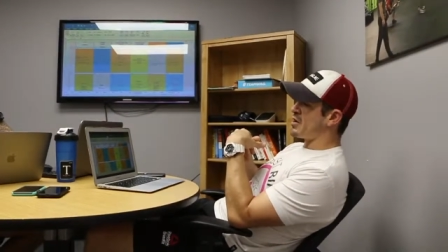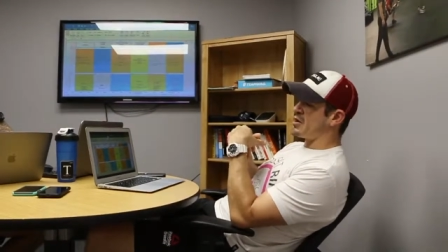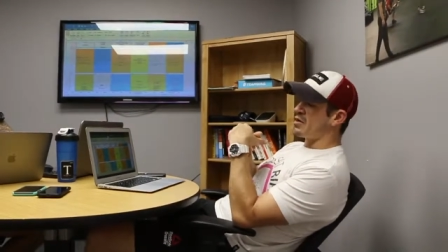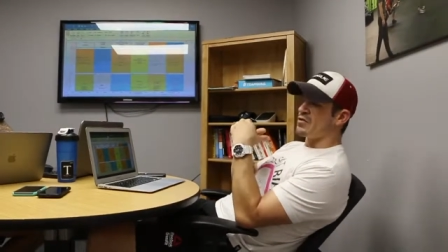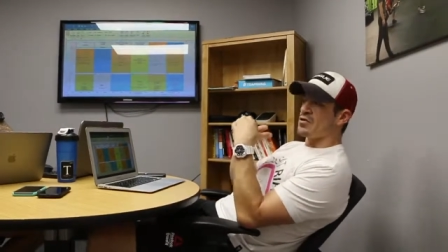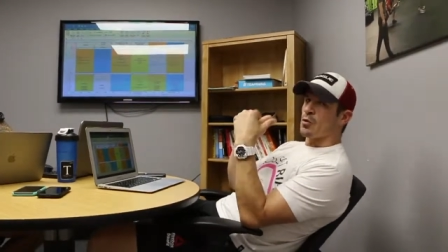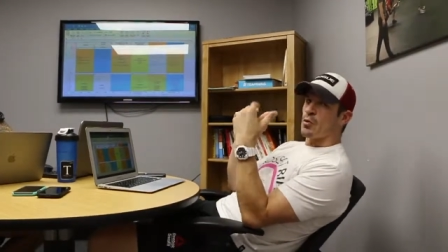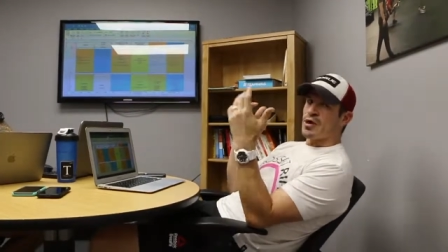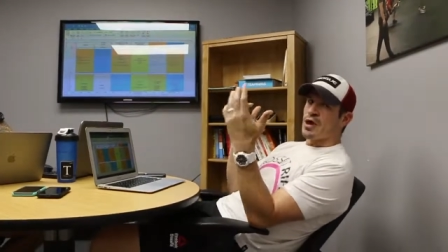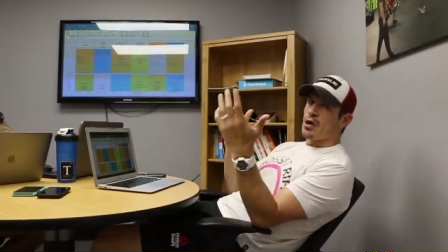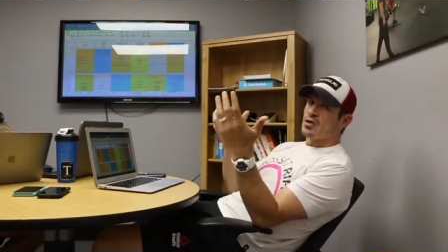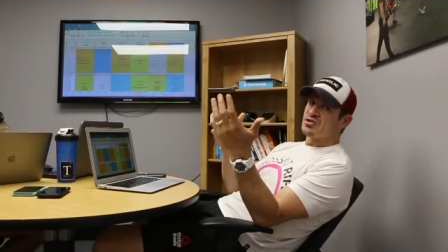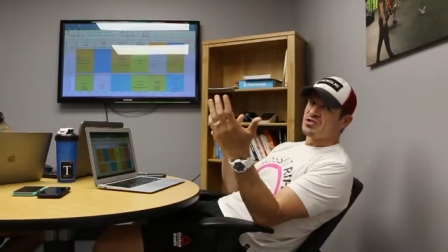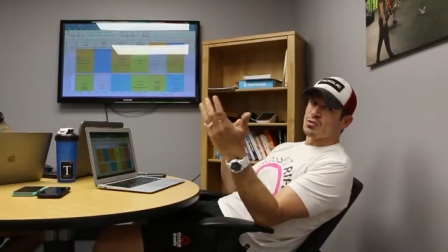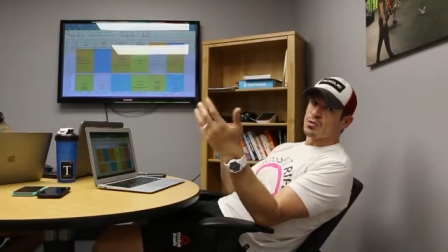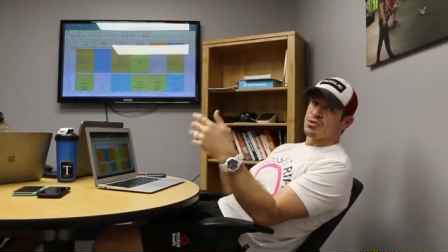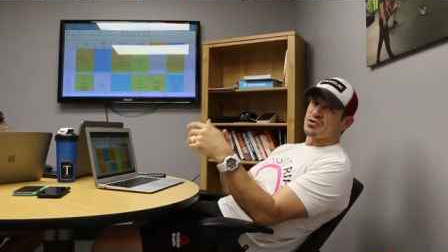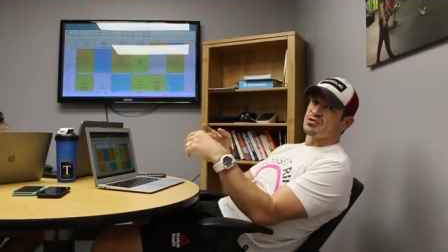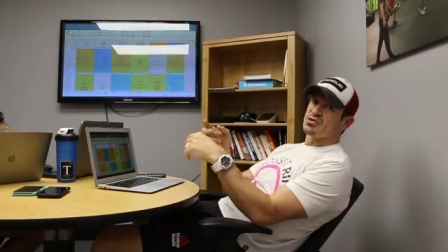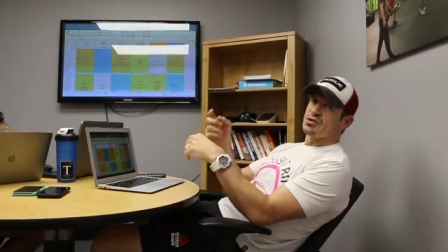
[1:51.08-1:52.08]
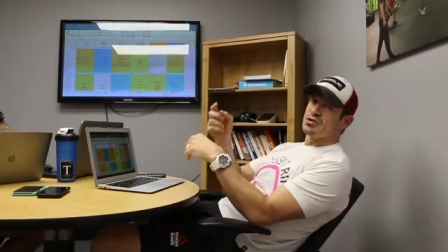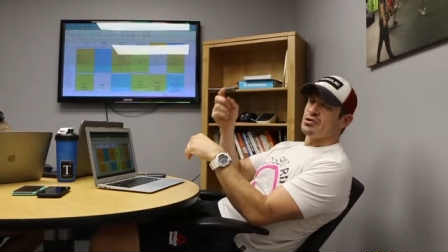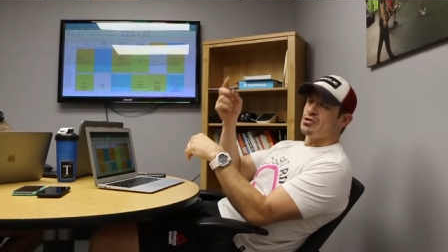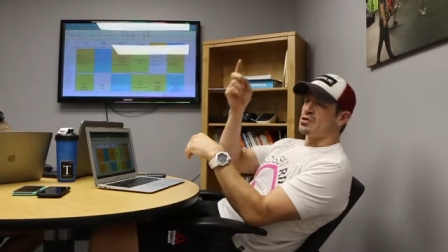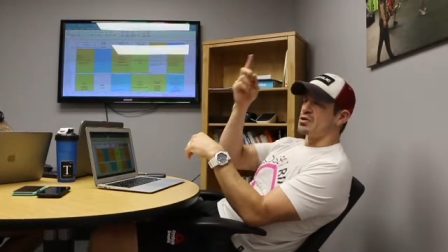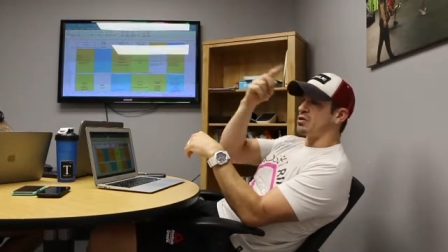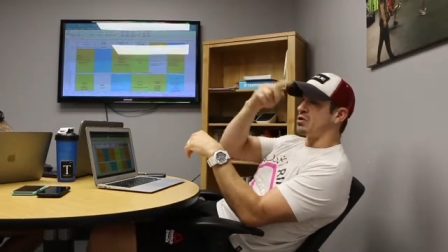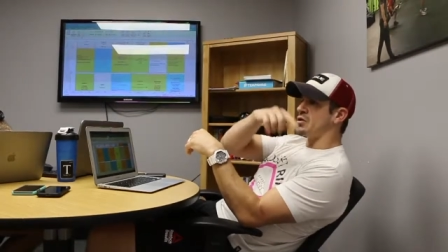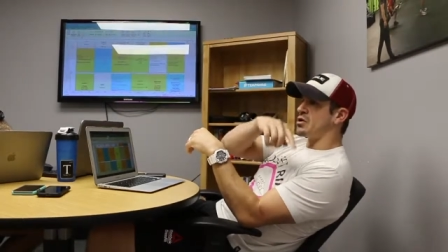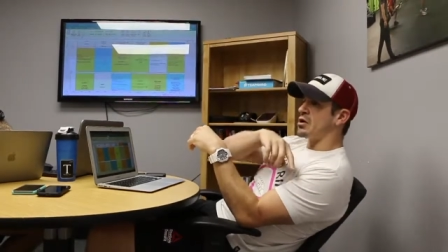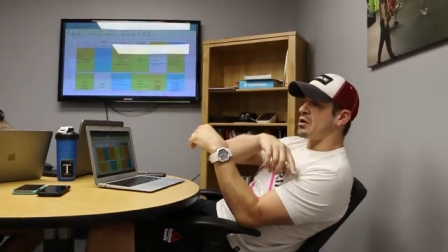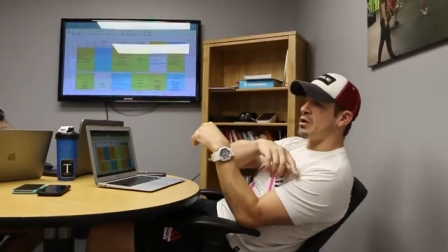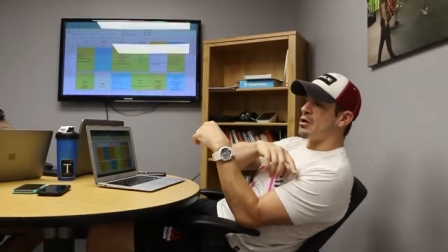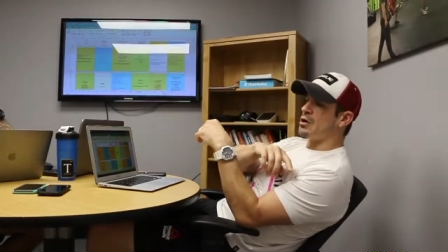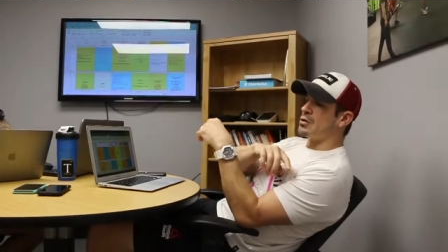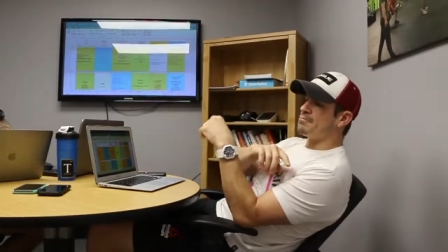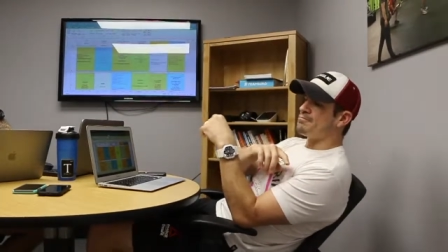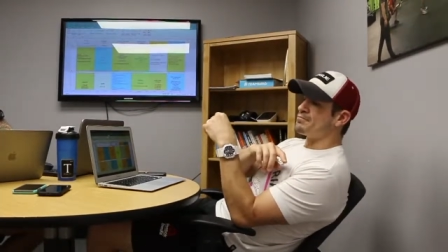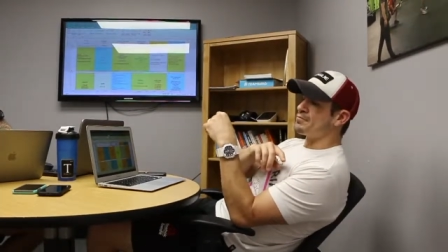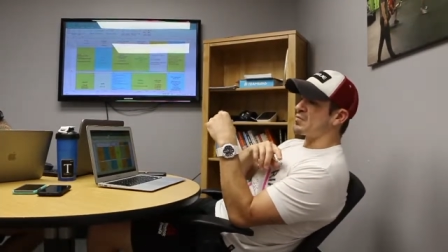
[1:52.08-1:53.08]
it and we outsourced it. You
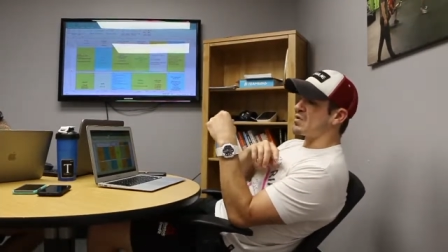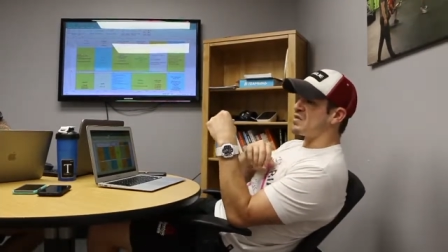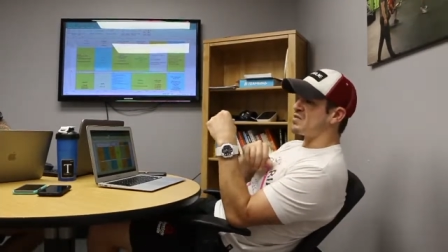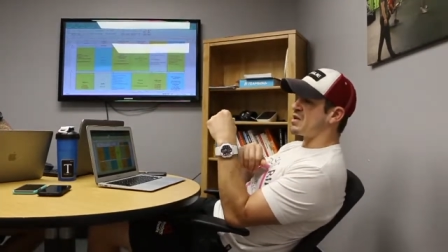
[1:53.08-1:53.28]
can